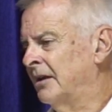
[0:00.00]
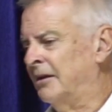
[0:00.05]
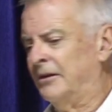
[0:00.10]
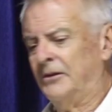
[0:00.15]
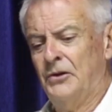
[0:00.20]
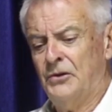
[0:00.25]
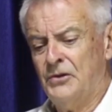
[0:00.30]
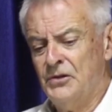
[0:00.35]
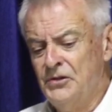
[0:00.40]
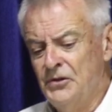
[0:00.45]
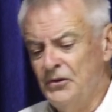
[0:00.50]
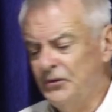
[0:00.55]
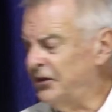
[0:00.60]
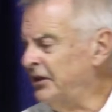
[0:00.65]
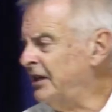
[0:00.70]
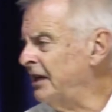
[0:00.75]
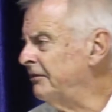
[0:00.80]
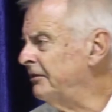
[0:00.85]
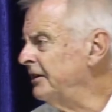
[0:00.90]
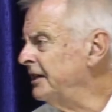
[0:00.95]
You can use
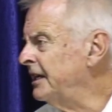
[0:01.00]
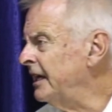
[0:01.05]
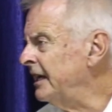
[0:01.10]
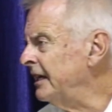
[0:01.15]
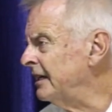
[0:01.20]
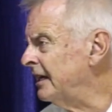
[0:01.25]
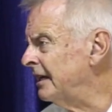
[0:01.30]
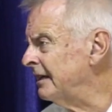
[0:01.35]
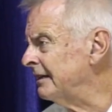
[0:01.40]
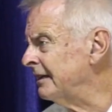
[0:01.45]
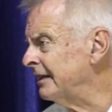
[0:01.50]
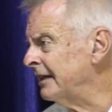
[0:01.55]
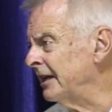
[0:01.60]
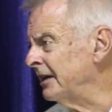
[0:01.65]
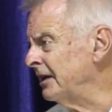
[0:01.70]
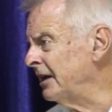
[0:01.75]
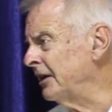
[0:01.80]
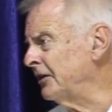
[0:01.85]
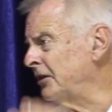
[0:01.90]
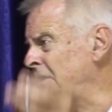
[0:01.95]
it every day.
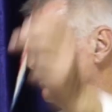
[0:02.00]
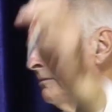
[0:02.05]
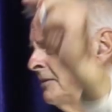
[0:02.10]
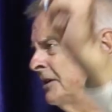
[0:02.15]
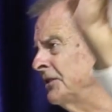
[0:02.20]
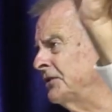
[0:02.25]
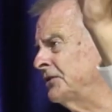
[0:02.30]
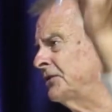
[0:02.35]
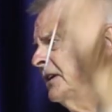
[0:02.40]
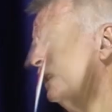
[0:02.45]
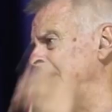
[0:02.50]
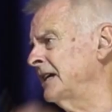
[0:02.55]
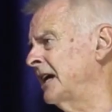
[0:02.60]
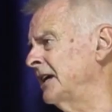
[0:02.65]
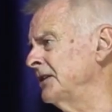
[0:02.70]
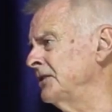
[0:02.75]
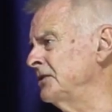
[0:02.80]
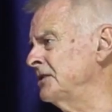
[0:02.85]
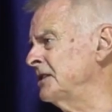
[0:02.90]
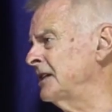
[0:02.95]
At home in Australia,
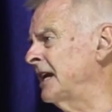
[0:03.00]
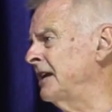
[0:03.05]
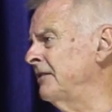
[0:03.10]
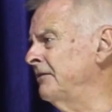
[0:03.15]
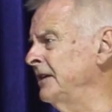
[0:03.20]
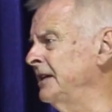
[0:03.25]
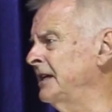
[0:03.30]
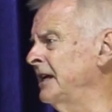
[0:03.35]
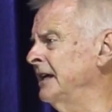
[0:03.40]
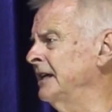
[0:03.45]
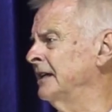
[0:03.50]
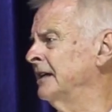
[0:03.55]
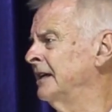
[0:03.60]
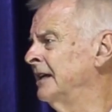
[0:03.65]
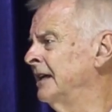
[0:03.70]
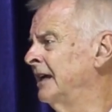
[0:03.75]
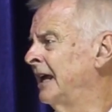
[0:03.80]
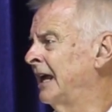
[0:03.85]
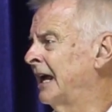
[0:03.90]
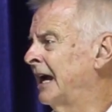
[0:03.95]
I use it every day.
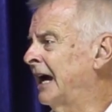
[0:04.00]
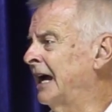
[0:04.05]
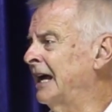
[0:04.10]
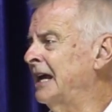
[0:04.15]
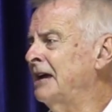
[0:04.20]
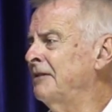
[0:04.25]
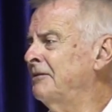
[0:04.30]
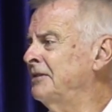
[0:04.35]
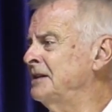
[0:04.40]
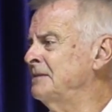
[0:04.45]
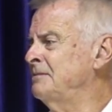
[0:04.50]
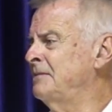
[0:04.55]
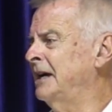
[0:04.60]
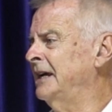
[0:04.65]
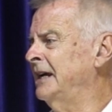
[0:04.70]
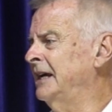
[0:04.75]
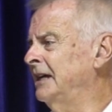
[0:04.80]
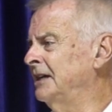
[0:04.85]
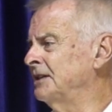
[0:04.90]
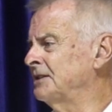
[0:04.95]
I have it in my
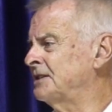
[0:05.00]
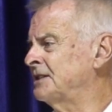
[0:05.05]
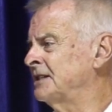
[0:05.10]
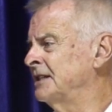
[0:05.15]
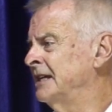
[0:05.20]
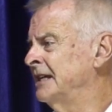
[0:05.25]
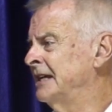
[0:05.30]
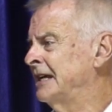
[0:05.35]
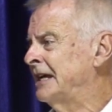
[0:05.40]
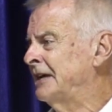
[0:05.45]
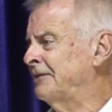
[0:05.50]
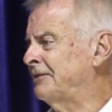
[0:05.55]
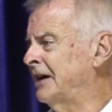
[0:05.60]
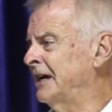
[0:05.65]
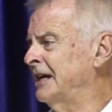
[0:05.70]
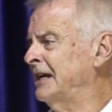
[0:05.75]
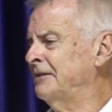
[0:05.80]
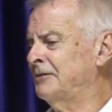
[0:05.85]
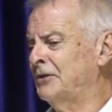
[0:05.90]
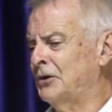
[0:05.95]
house. If
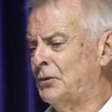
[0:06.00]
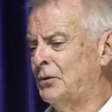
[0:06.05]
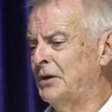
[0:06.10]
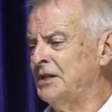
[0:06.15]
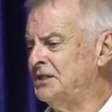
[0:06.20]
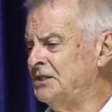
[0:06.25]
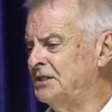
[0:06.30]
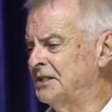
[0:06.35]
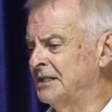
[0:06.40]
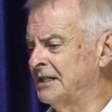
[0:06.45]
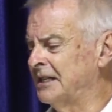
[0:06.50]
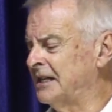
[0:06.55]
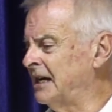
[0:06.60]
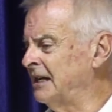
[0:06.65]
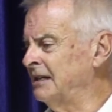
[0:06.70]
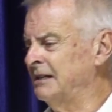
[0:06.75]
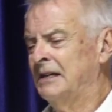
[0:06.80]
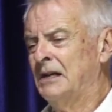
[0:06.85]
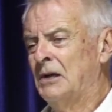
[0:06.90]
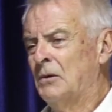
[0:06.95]
I have a question that
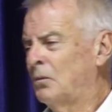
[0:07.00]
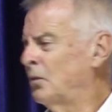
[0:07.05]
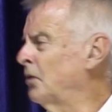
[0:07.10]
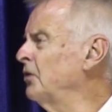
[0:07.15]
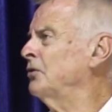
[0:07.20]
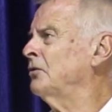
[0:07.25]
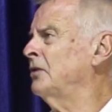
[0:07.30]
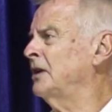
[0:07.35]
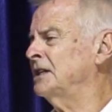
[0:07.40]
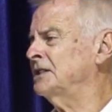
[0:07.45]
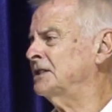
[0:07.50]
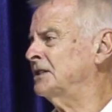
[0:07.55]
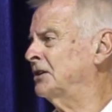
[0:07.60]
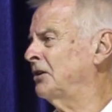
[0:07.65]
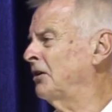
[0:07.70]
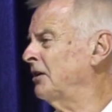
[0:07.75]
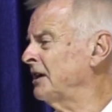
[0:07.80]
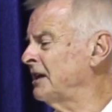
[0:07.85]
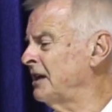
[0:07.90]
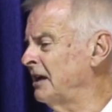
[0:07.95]
I want to ask
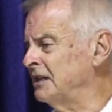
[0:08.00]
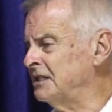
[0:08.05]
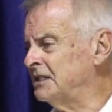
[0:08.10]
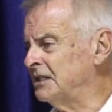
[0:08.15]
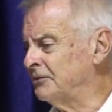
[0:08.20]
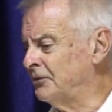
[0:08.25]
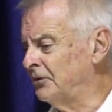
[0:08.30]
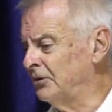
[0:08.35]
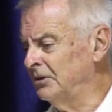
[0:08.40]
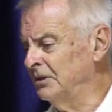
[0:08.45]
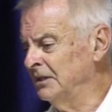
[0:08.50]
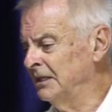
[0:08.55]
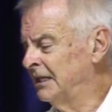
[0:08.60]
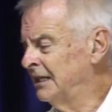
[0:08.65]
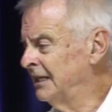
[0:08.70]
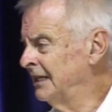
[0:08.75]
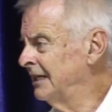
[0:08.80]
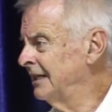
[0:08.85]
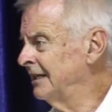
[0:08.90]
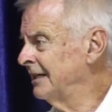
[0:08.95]
God an answer for,
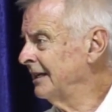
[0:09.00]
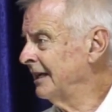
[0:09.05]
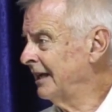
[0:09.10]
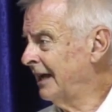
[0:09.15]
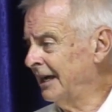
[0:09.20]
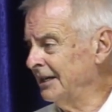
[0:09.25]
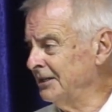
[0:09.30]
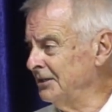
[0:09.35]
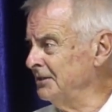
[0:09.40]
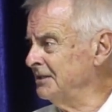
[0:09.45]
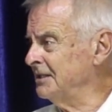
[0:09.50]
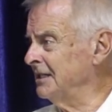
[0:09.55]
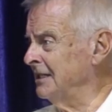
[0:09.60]
I use